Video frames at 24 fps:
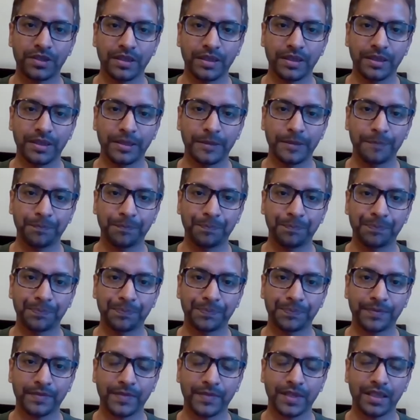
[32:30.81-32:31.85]

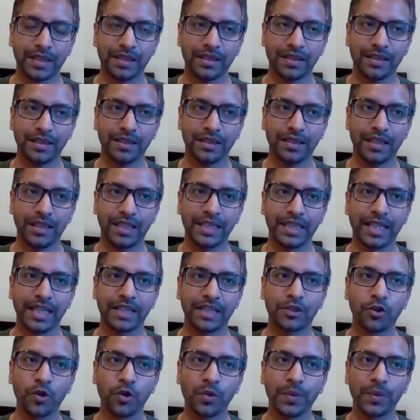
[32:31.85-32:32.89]
And I think
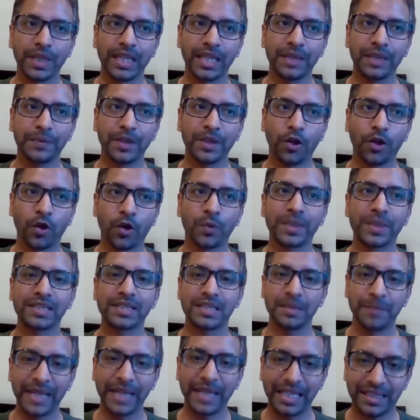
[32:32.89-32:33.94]
at Coke, we always
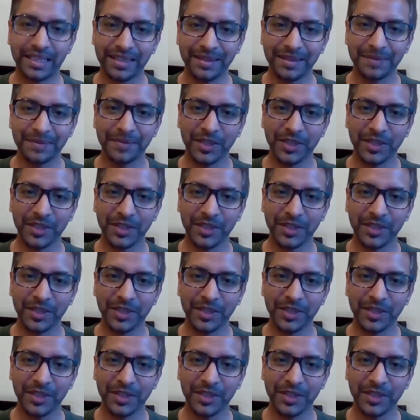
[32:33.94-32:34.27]
debate,